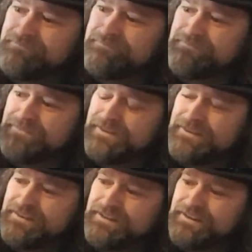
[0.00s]
Yeah, there's
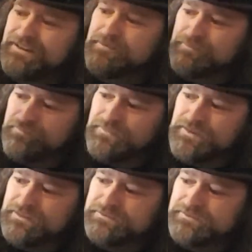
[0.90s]
definitely, possibly, could
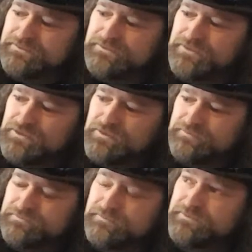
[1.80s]
be a
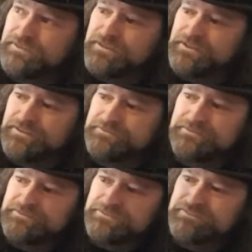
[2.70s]
lead issue there,
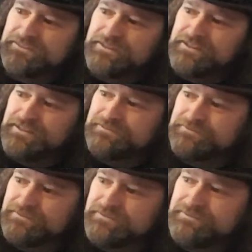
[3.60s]
Phil. But
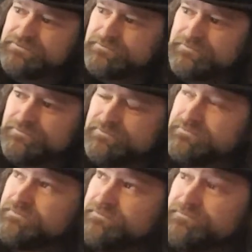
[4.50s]
nonetheless,
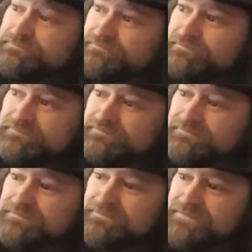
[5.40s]
it
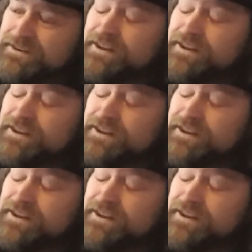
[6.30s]
rocks.